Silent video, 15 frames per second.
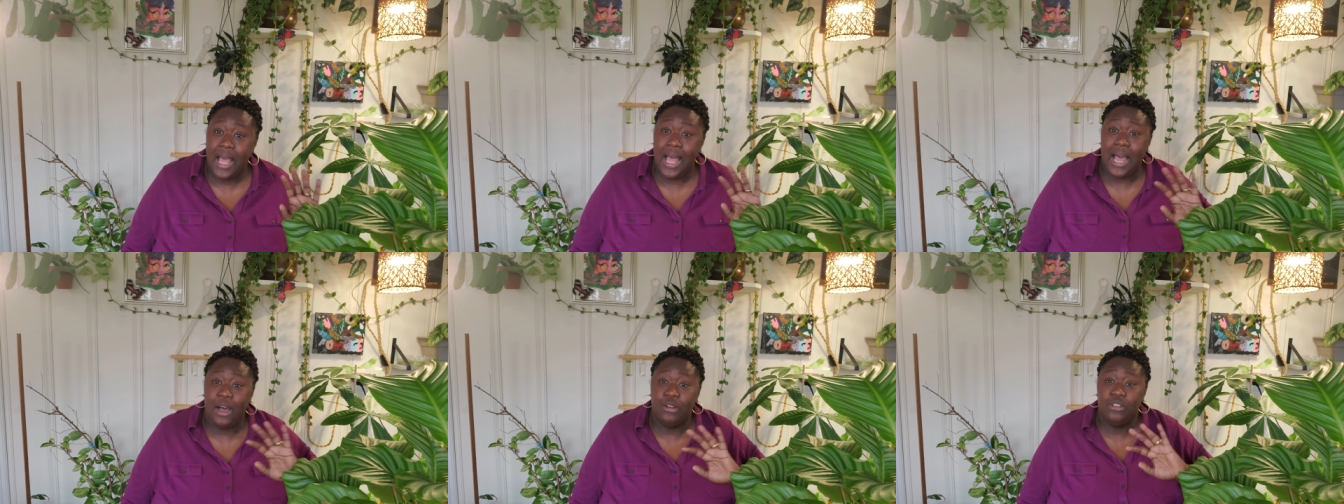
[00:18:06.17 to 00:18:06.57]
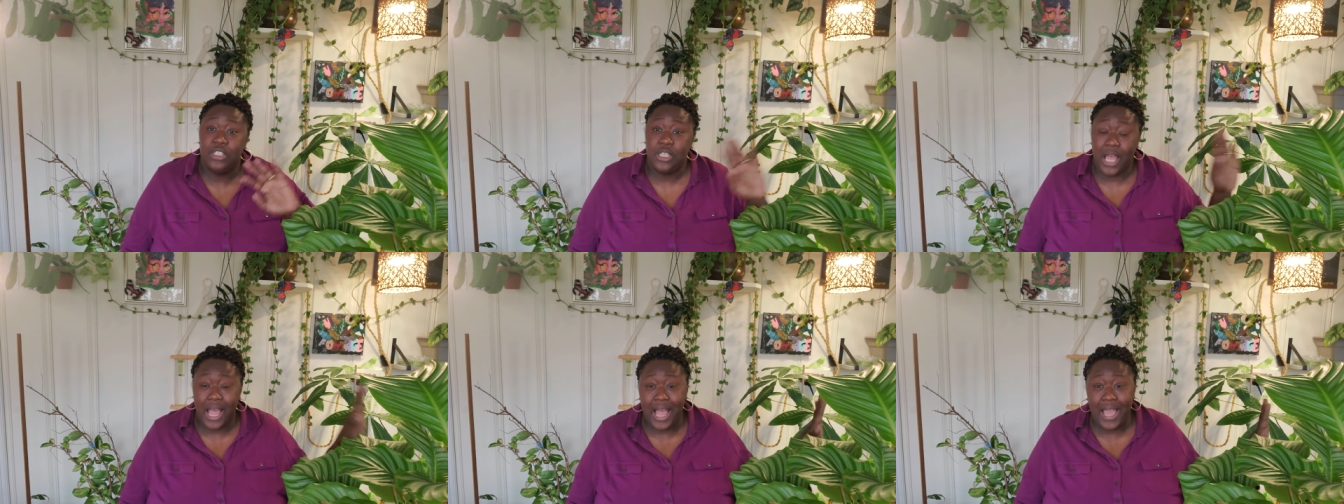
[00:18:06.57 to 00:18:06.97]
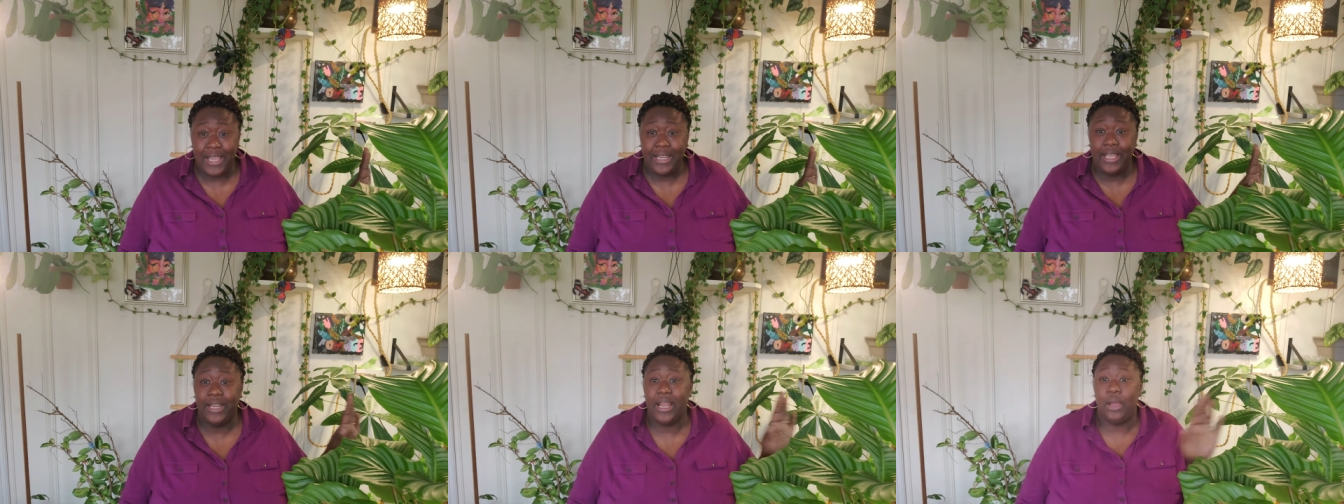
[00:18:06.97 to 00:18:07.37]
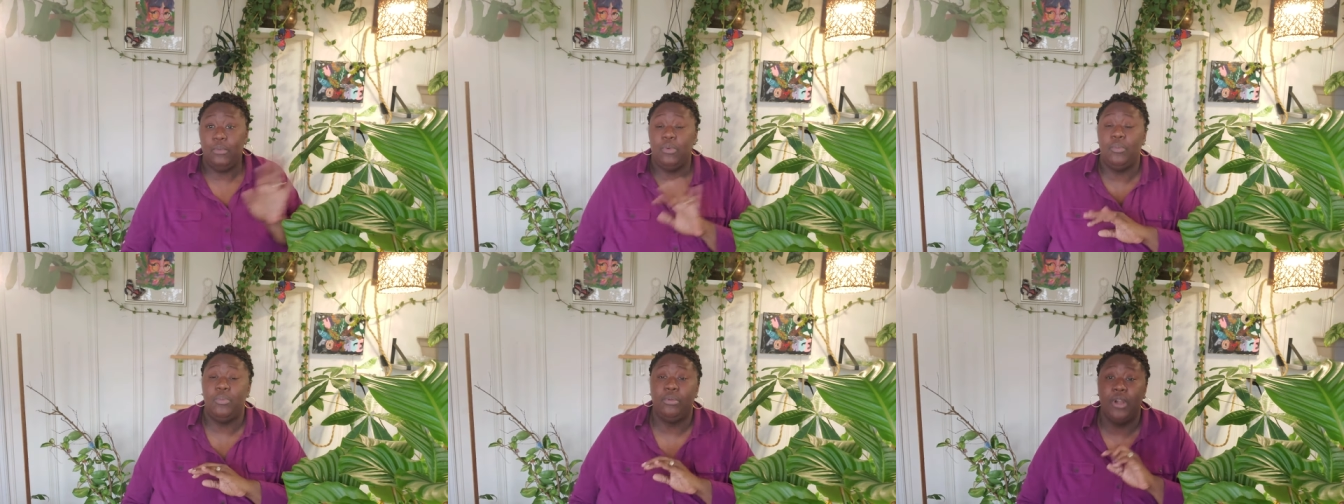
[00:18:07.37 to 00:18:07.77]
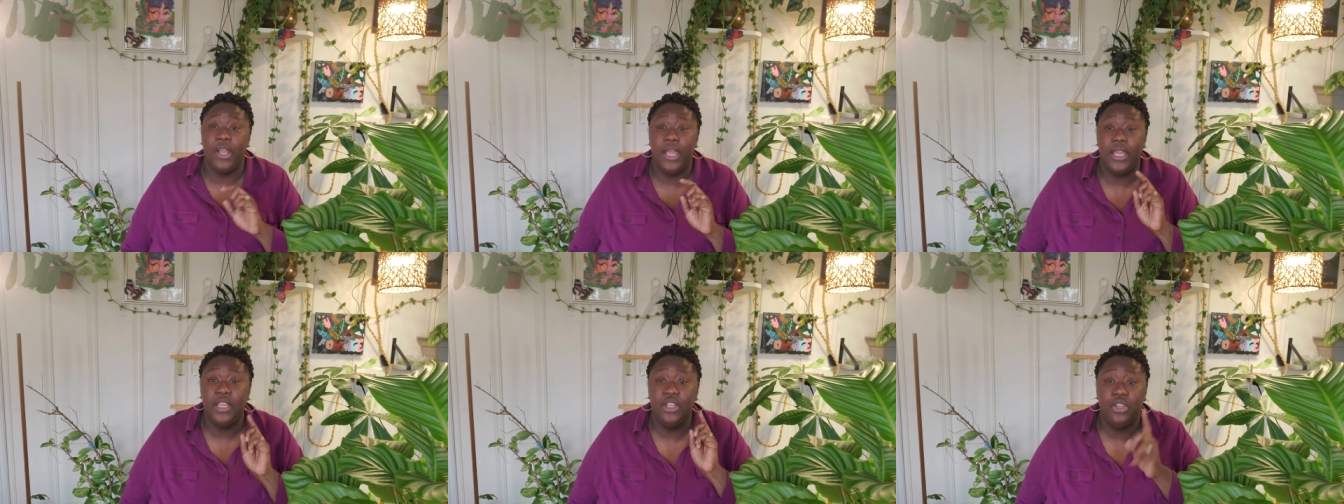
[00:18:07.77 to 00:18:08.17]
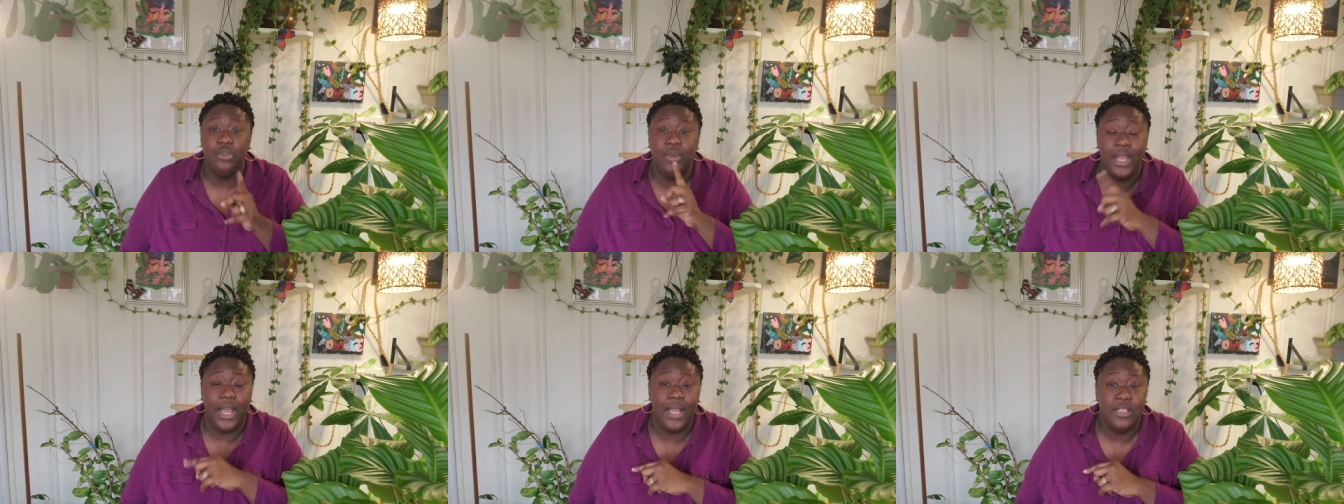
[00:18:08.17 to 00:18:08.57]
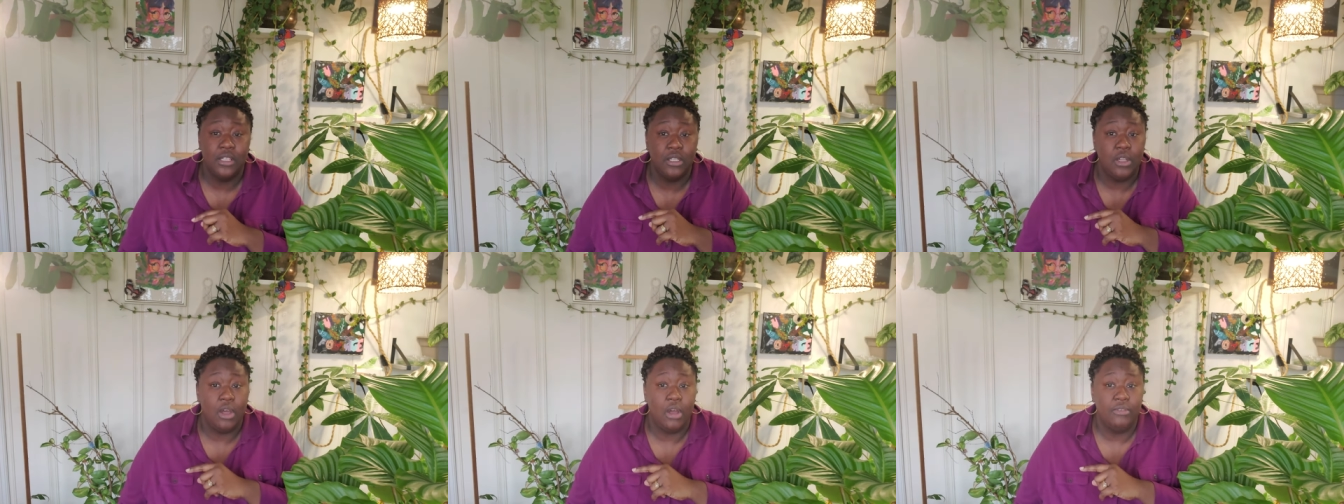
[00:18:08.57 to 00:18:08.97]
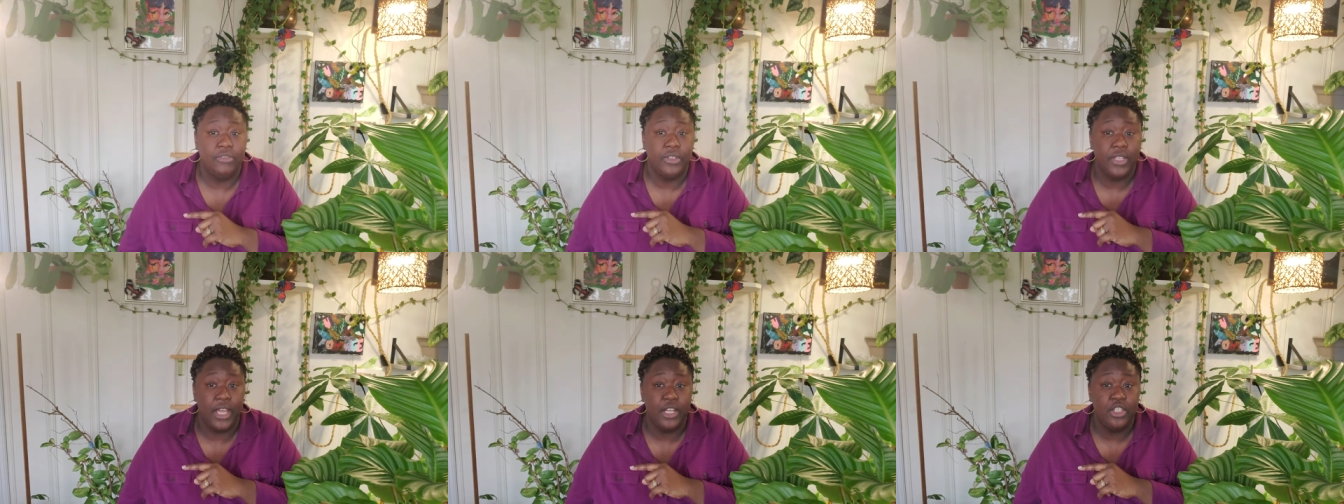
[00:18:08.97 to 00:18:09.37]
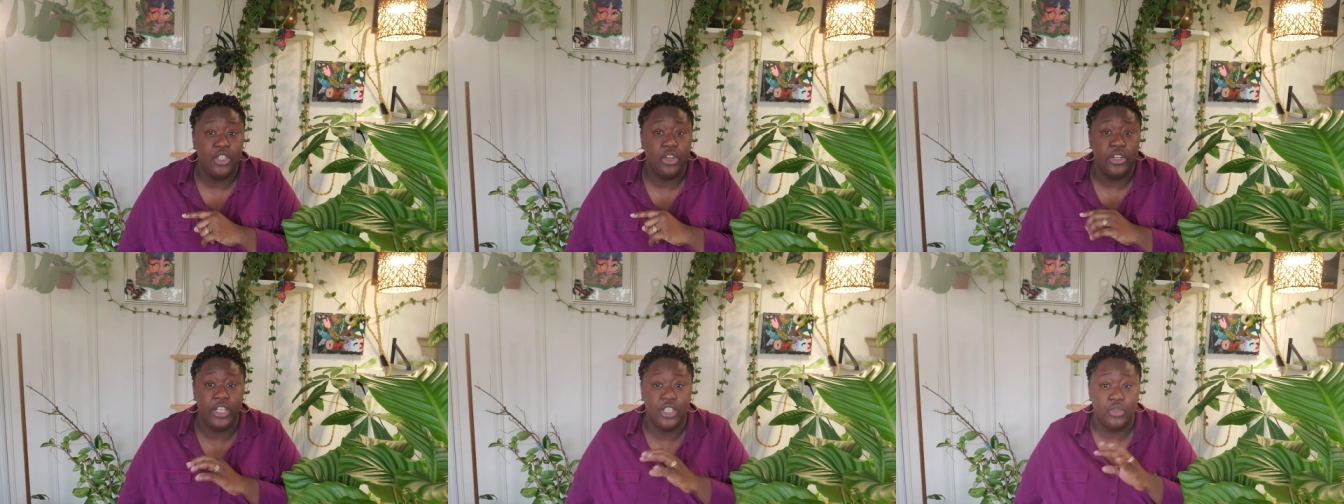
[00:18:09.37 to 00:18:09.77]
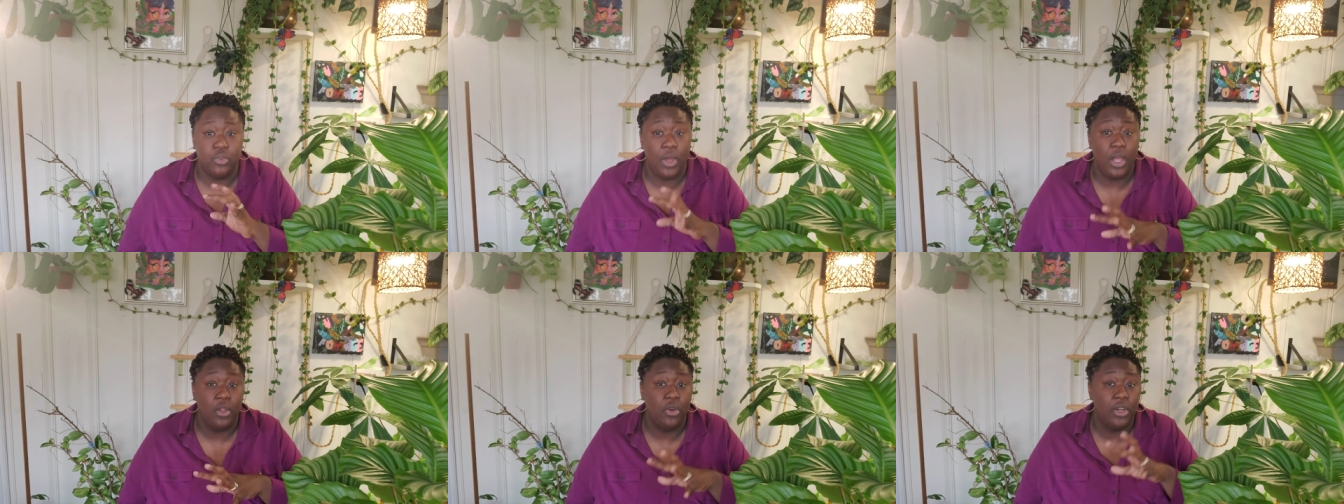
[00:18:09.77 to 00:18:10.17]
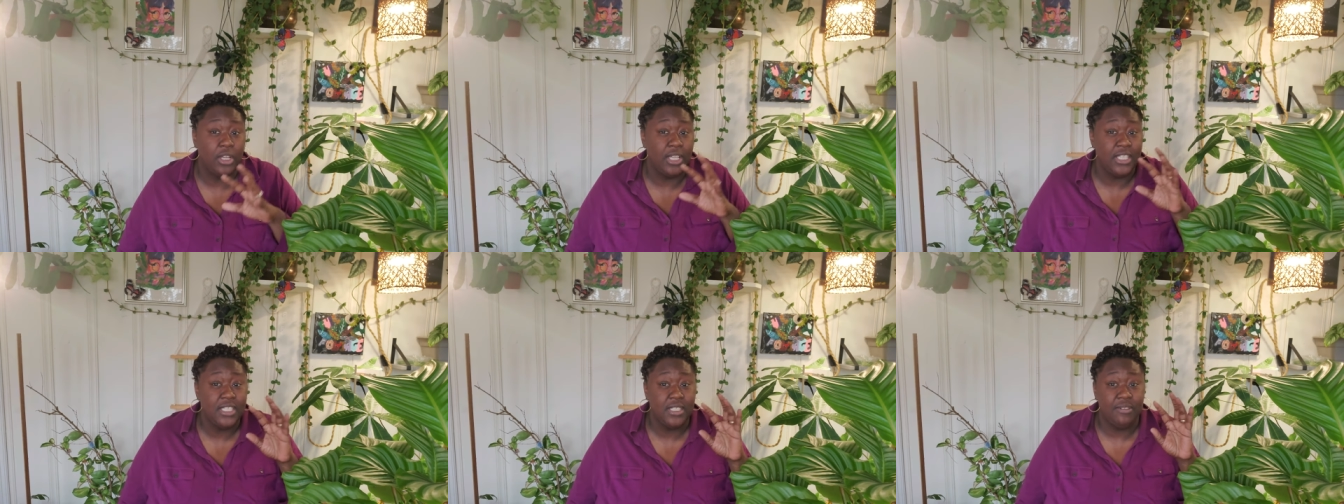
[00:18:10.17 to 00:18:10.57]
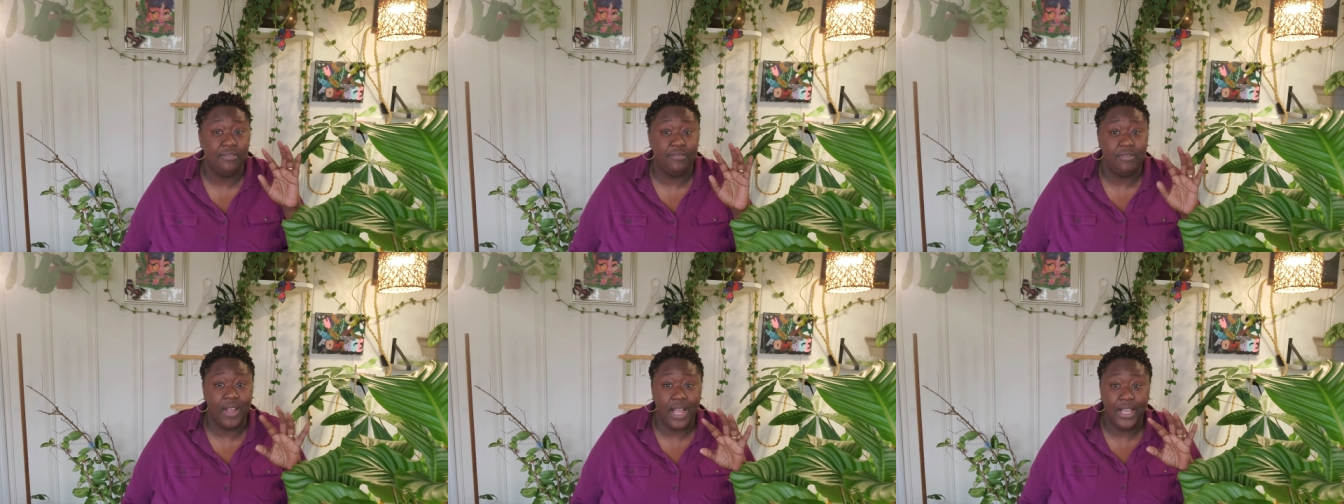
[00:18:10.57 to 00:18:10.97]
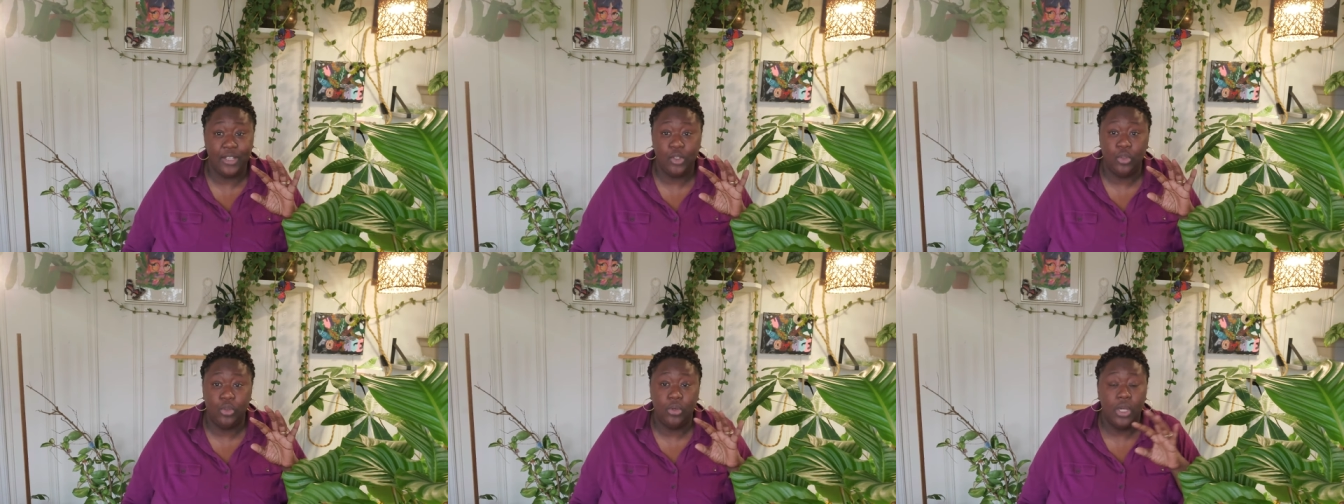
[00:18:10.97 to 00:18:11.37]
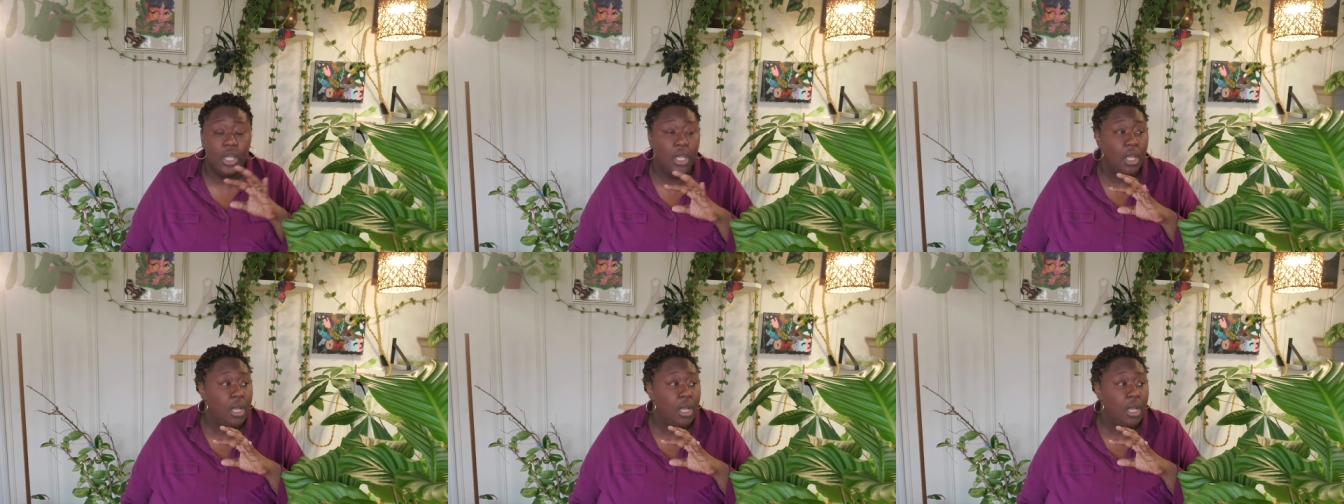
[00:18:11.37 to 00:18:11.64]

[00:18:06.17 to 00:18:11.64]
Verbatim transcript: outside and I will bring you guys along for that journey as well, or at least the final